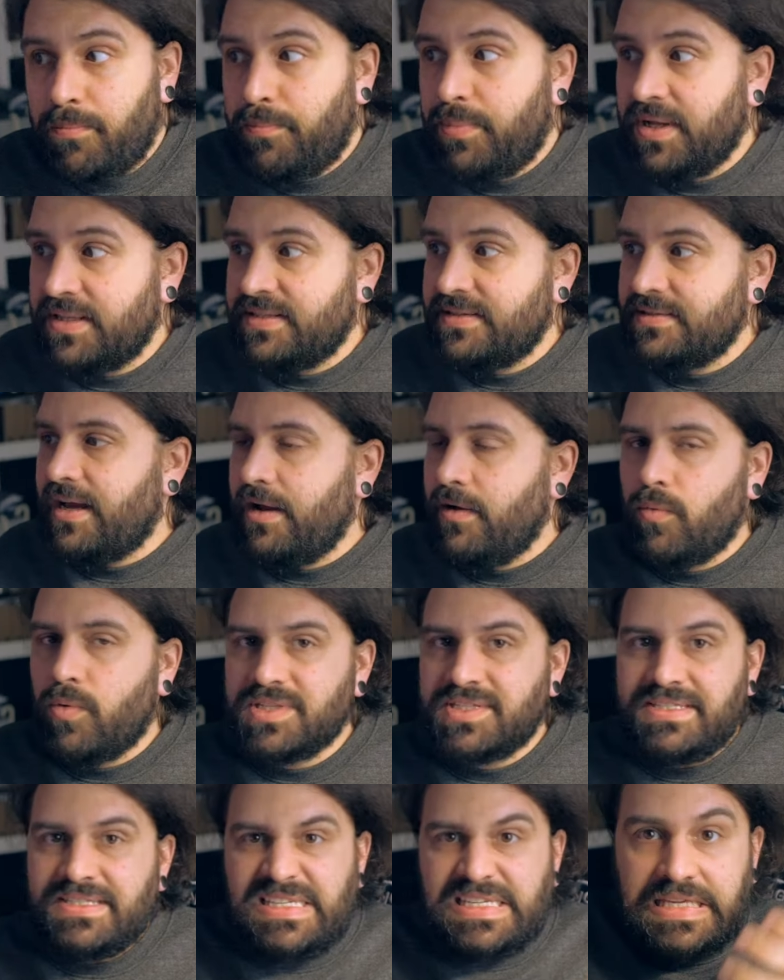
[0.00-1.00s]
but I
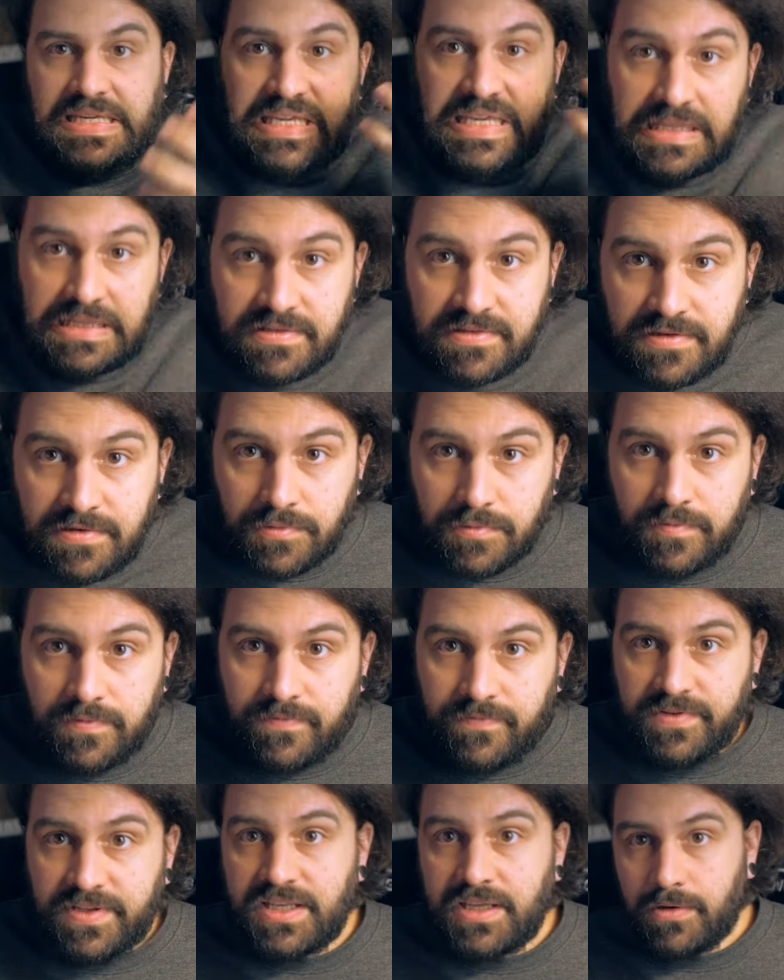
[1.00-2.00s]
wasn't into
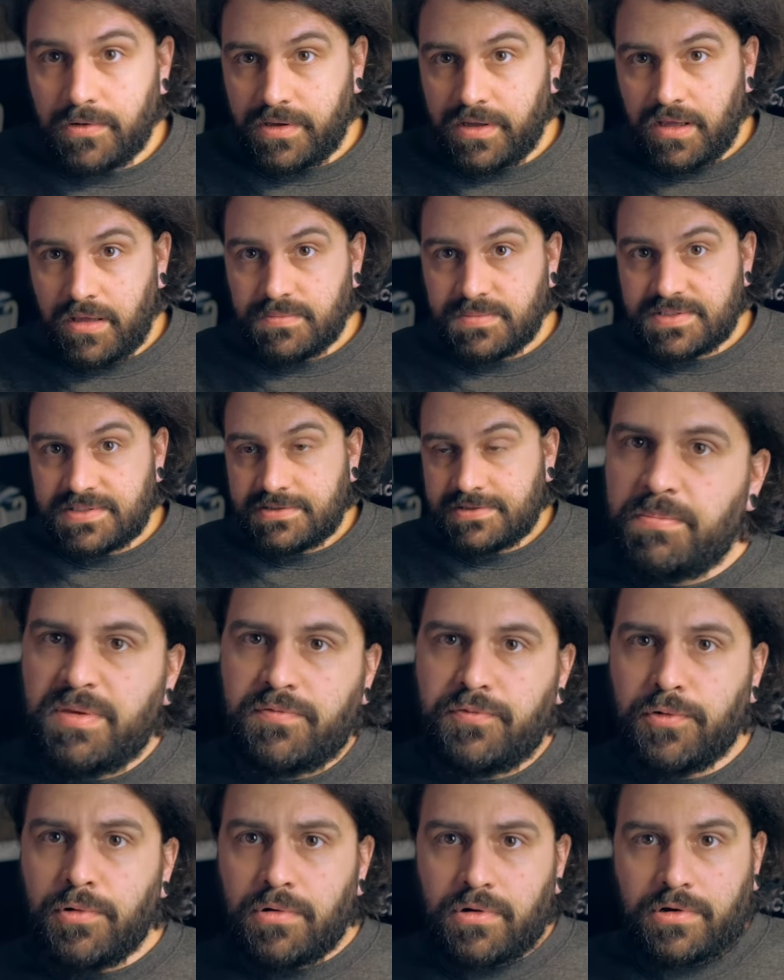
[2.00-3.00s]
video games.
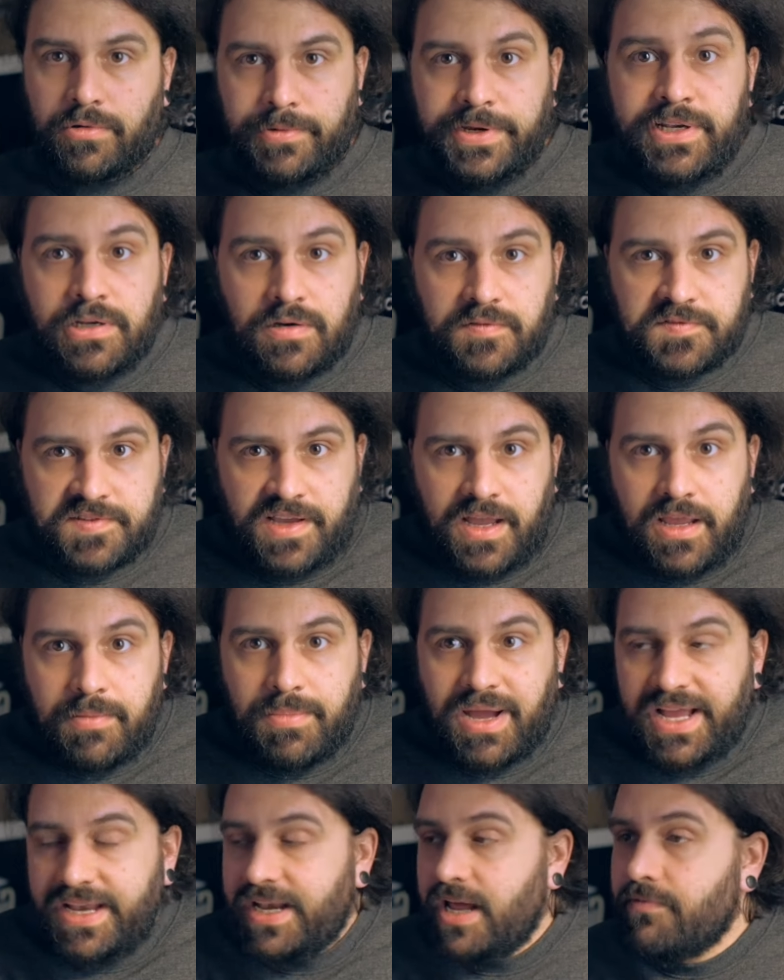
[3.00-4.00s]
Before Ocarina of
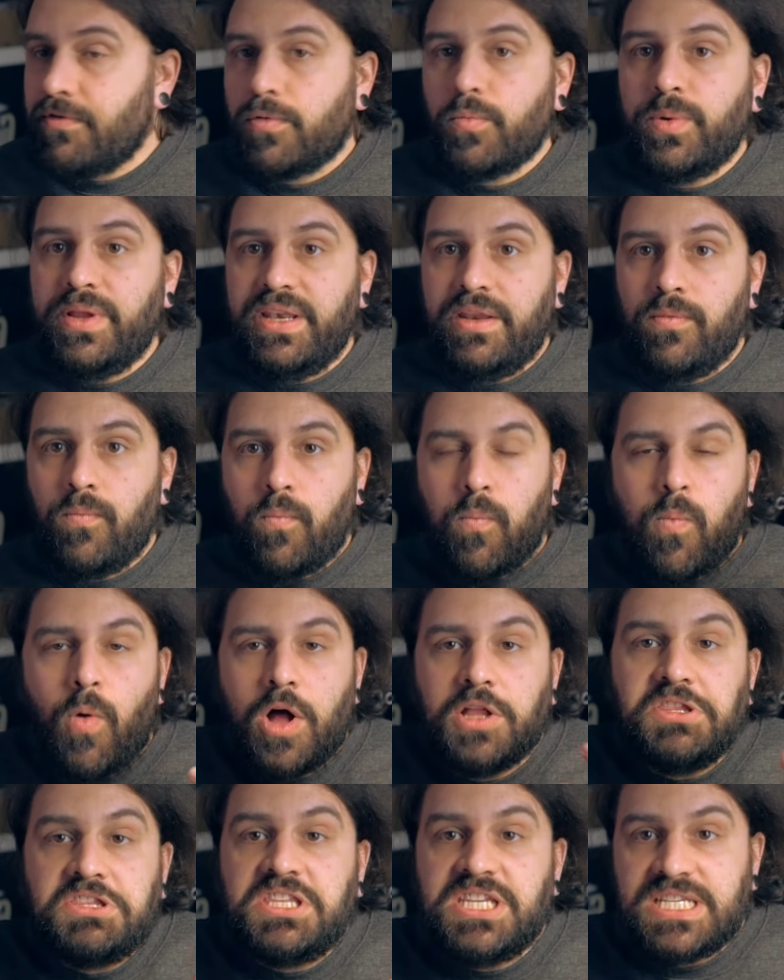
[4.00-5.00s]
Time, I never really
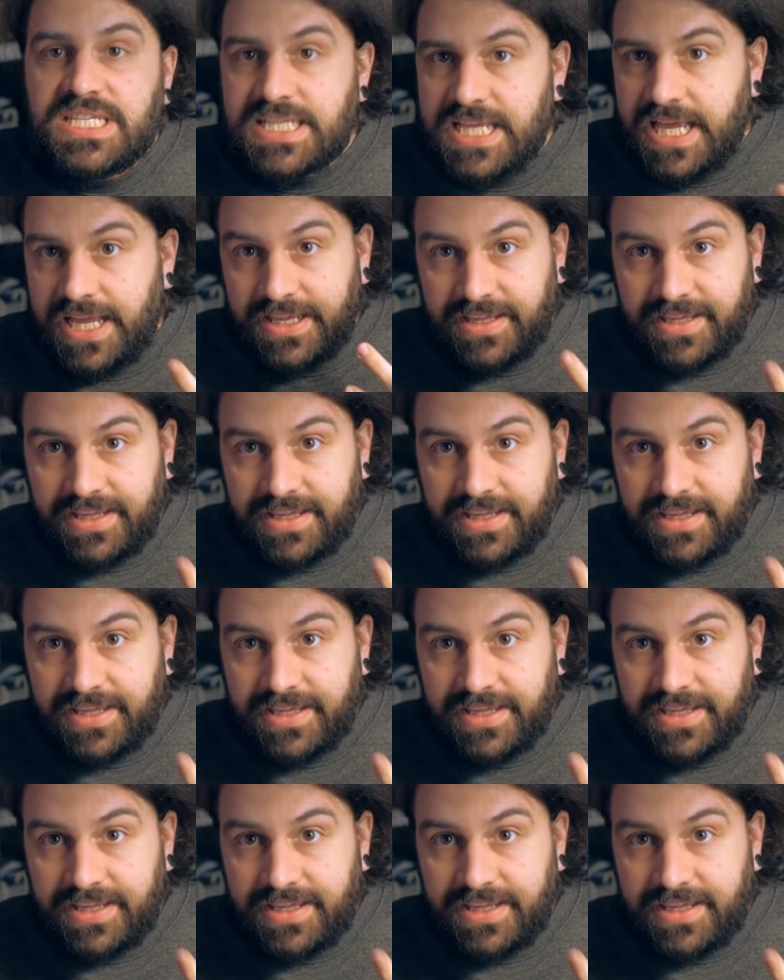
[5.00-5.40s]
wanted a